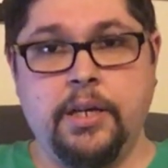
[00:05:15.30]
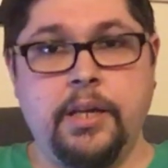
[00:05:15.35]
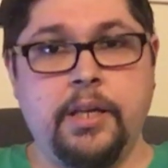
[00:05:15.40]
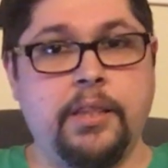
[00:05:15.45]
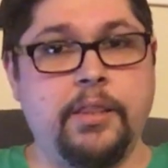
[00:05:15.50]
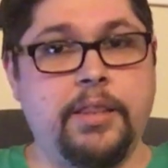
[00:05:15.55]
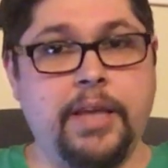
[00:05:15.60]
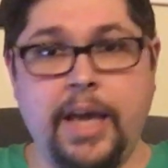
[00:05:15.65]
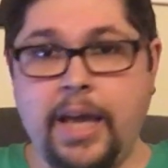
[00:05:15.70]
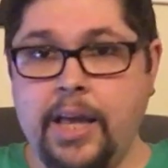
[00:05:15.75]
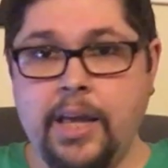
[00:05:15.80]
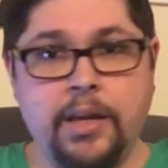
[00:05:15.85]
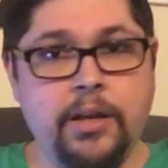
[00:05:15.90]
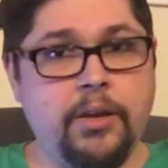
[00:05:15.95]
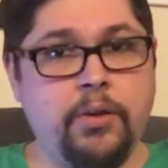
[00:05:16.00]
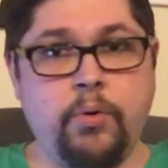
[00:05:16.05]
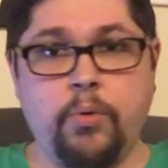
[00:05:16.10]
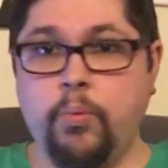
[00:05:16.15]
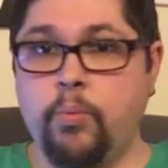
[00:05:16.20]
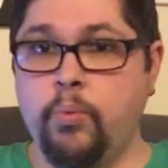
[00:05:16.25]
They
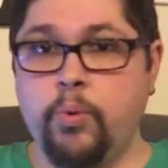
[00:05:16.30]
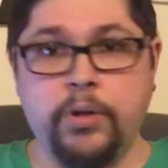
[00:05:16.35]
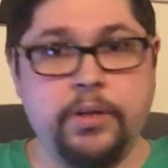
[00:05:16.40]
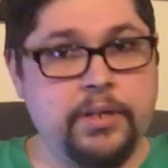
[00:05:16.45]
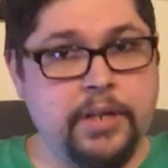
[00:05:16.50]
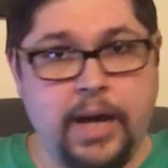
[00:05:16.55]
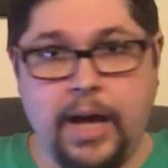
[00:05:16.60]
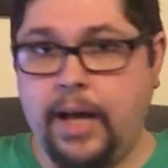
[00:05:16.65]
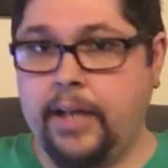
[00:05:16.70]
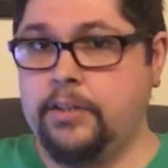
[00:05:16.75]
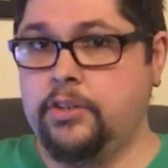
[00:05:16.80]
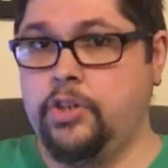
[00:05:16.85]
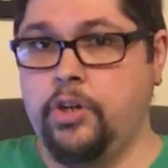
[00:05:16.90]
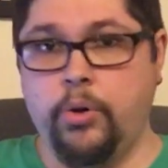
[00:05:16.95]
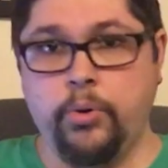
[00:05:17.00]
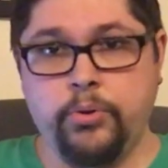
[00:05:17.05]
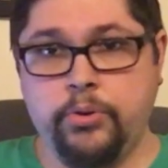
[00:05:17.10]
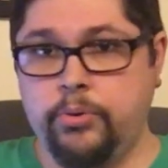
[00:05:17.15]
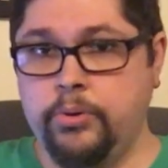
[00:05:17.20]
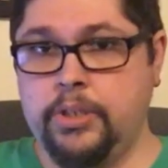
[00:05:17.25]
would not
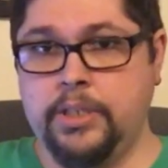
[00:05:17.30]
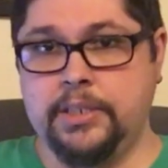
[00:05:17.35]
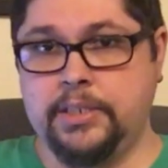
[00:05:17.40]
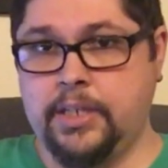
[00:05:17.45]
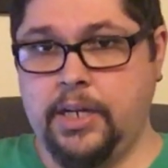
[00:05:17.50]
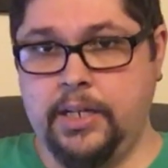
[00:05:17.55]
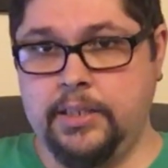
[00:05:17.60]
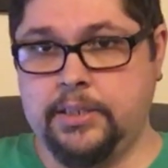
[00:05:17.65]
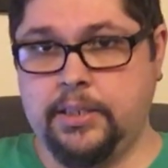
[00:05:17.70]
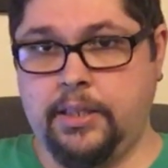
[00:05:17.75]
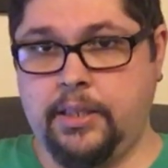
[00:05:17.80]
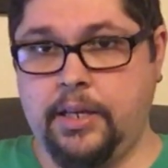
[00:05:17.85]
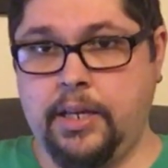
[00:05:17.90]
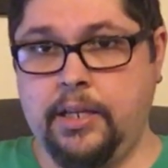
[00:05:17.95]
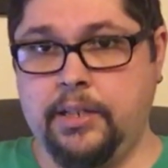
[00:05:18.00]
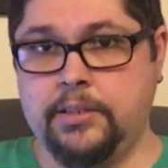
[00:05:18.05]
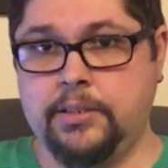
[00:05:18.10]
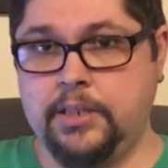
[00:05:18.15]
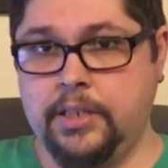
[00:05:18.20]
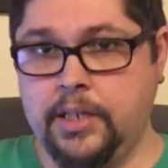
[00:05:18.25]
go through these kinds of
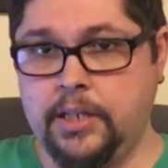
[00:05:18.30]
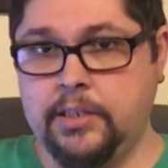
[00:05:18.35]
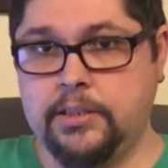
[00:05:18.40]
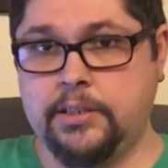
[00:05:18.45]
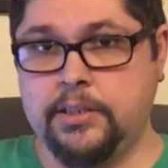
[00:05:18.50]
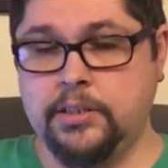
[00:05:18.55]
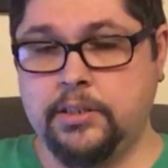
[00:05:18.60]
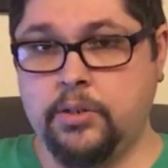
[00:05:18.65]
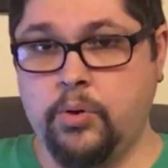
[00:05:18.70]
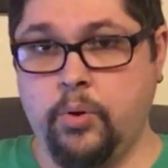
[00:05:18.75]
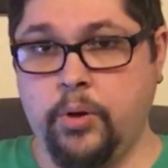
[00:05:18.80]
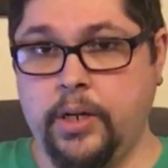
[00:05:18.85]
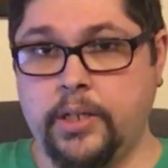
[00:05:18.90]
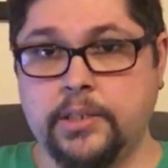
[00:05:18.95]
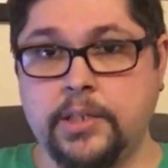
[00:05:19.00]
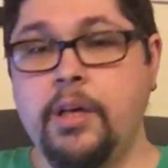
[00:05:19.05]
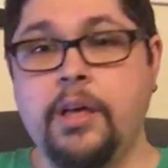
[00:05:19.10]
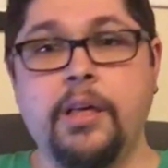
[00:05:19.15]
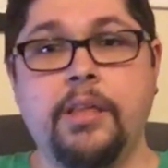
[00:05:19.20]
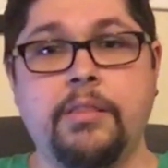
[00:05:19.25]
things to get us these toys.
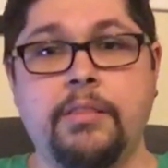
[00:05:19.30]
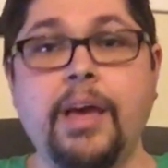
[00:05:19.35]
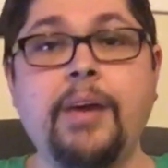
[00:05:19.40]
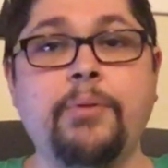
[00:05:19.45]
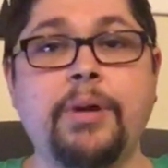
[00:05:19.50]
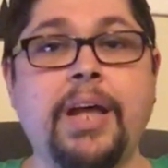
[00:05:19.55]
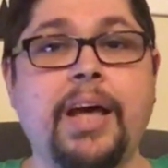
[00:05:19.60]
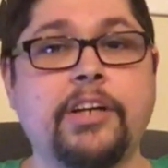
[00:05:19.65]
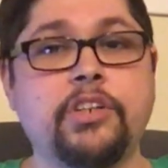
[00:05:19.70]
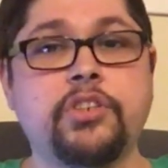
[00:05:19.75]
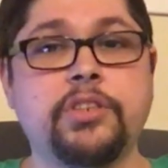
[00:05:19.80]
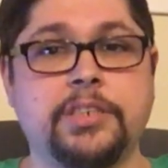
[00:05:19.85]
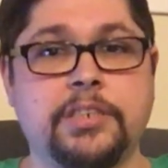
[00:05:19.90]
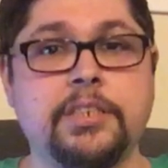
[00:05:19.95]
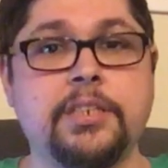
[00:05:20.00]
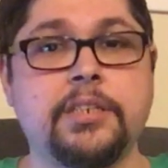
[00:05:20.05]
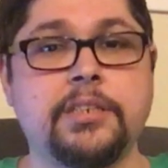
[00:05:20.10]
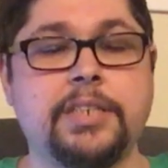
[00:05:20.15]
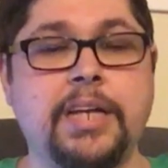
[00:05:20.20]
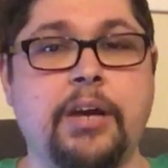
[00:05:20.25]
They would actually sit
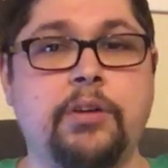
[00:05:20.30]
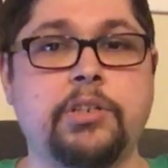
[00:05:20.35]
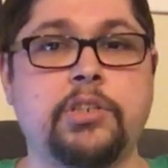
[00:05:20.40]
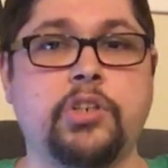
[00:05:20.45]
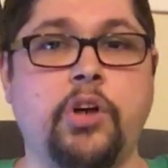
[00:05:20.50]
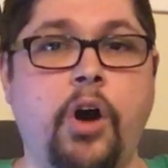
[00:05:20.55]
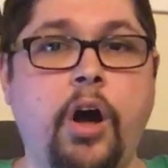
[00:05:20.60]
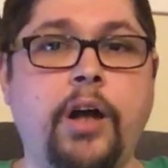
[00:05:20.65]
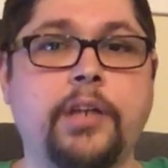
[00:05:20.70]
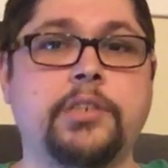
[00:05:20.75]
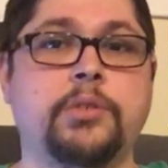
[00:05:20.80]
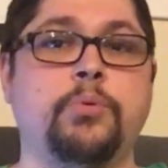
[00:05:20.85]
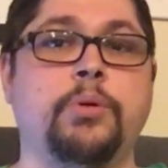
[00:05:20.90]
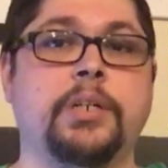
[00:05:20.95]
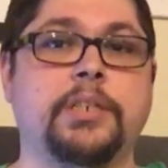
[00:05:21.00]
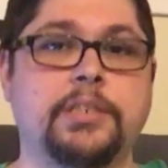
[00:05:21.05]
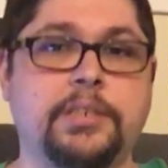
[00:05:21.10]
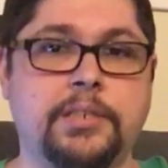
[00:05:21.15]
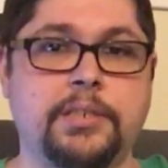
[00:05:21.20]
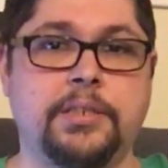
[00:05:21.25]
us down and talk to
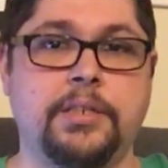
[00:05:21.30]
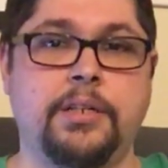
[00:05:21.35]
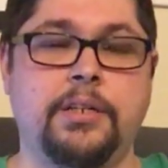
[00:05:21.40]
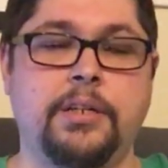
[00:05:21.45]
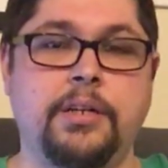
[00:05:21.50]
us.